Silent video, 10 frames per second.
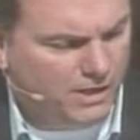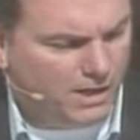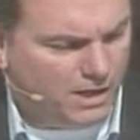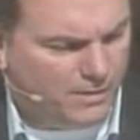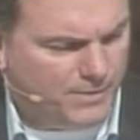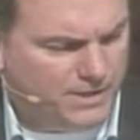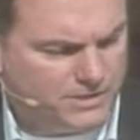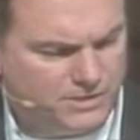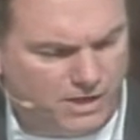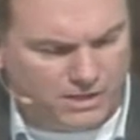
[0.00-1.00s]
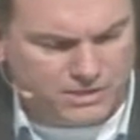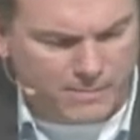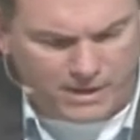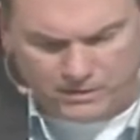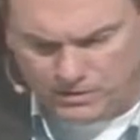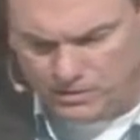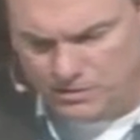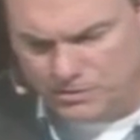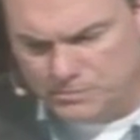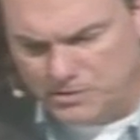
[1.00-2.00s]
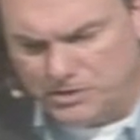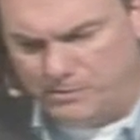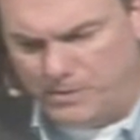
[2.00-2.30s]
because it talks about, especially